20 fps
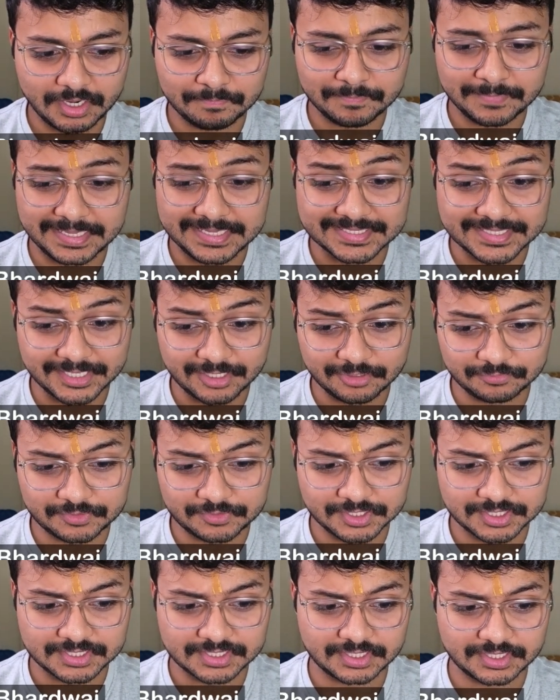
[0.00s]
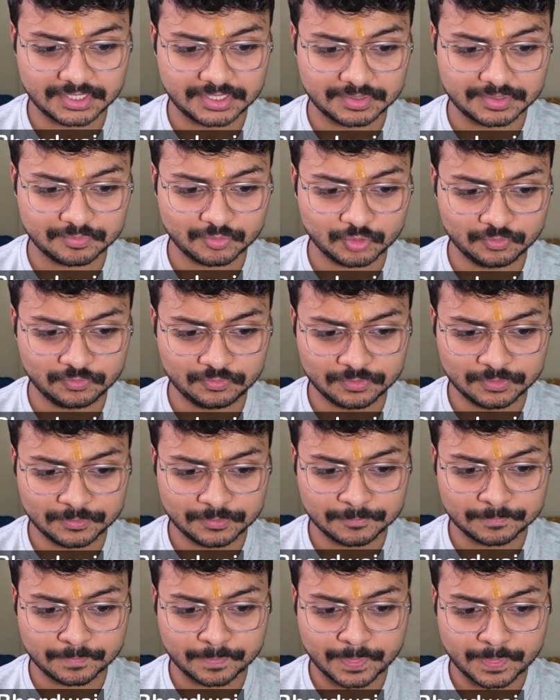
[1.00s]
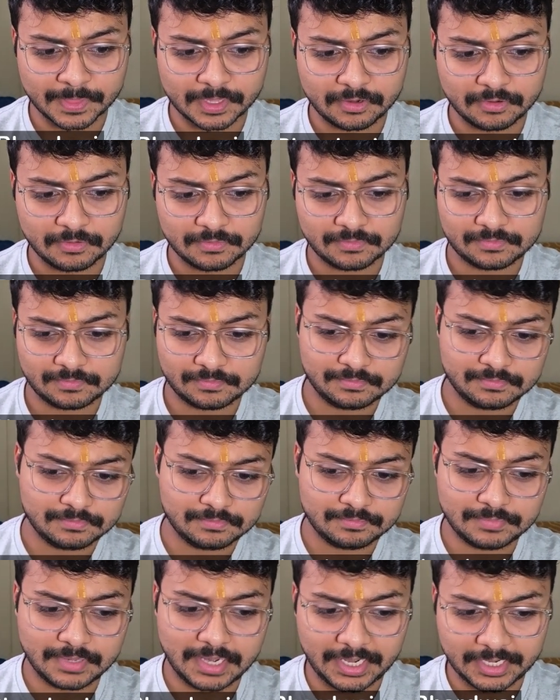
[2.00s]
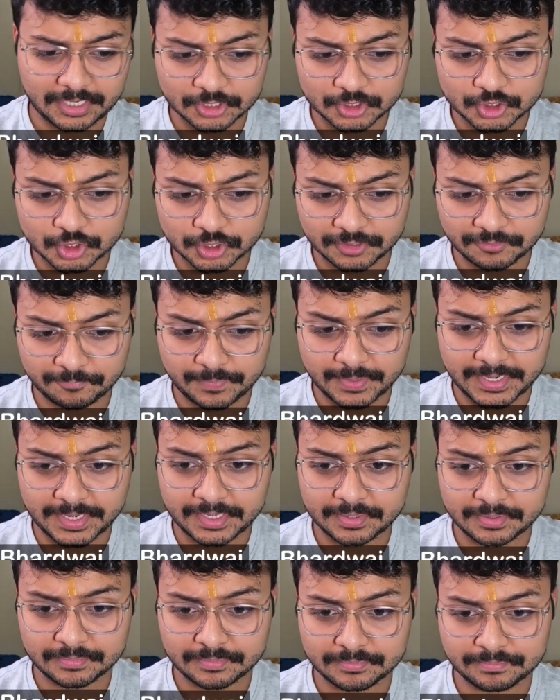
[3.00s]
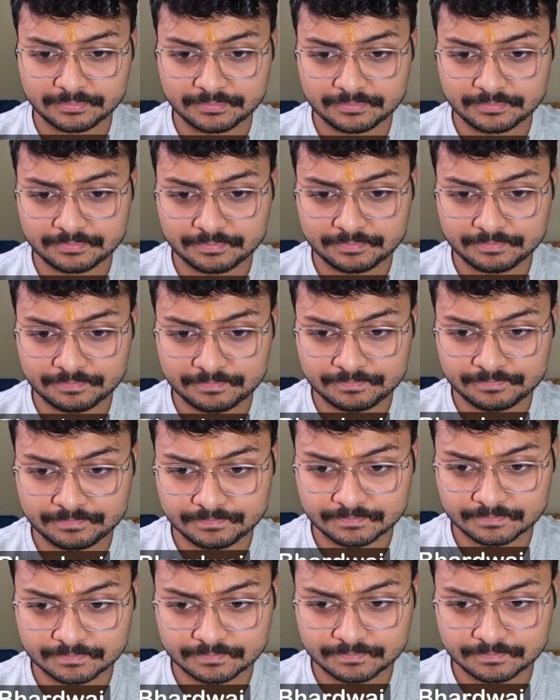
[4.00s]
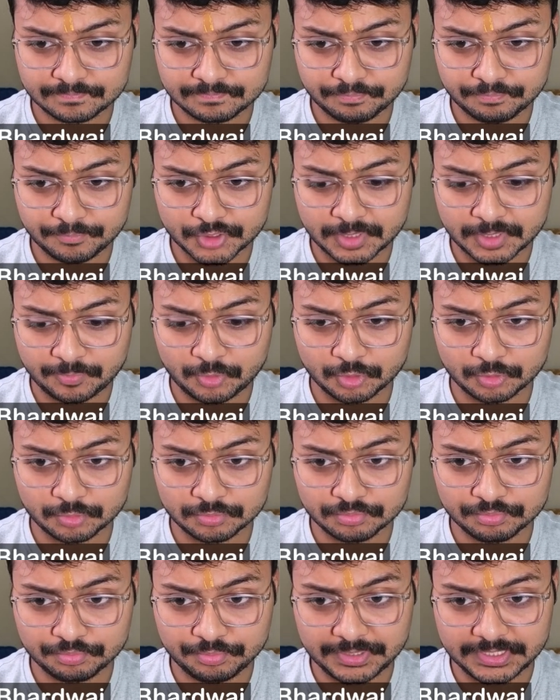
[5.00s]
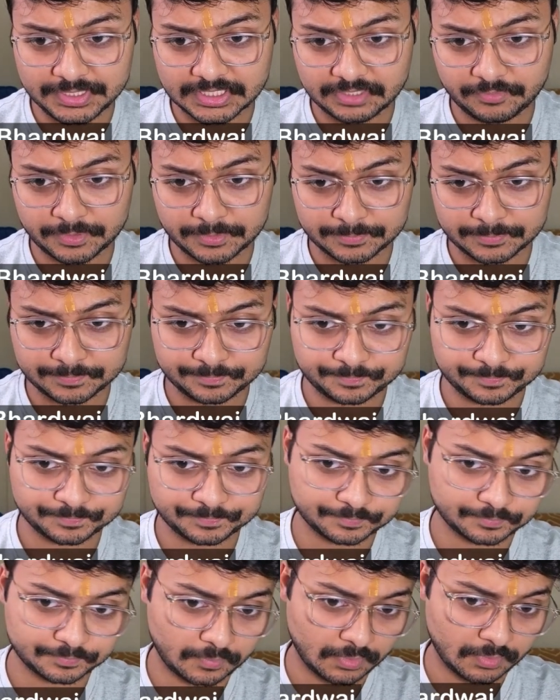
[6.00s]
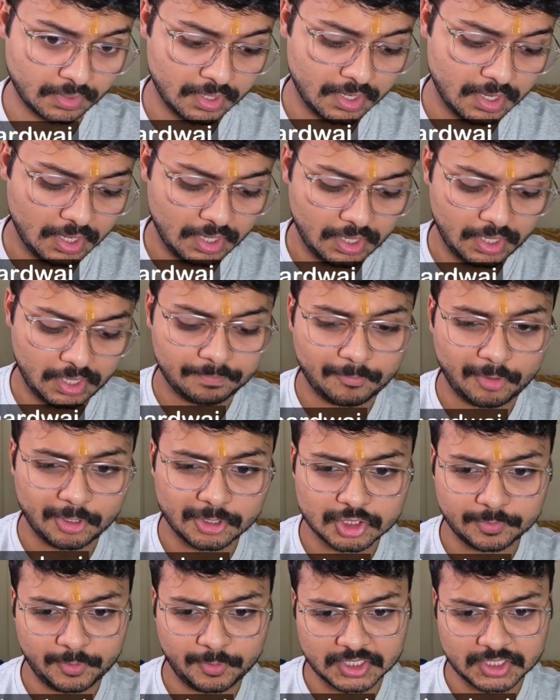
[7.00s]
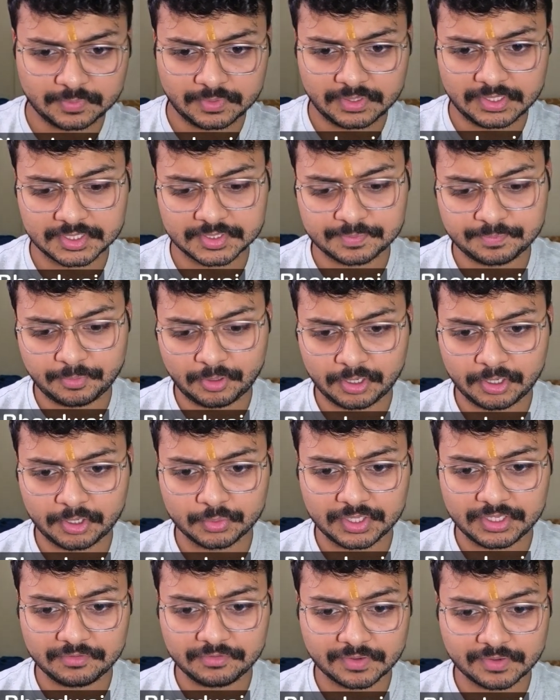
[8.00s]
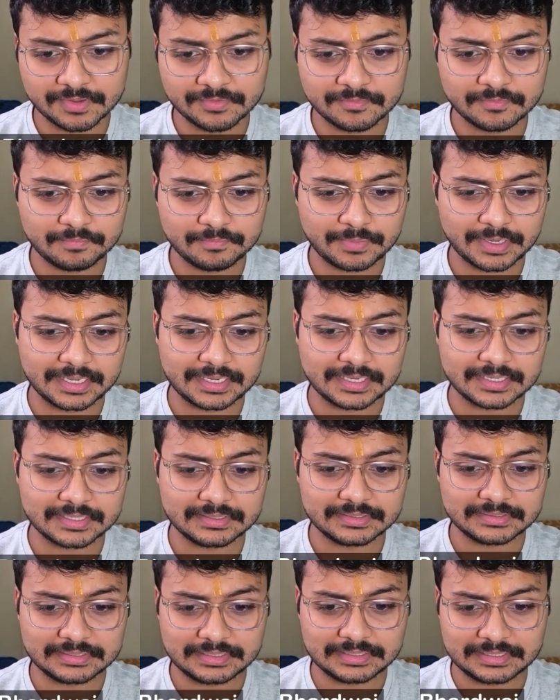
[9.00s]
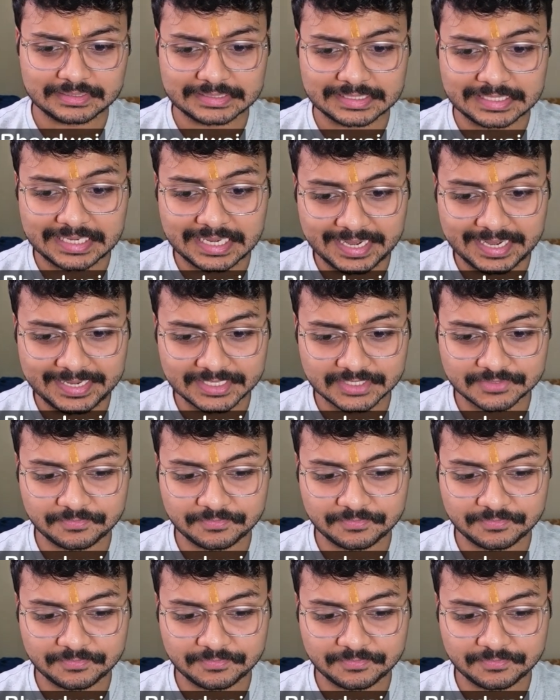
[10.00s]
Instead of this move, black should have played bishop to b7. Also possible is pawn to e5, but the line is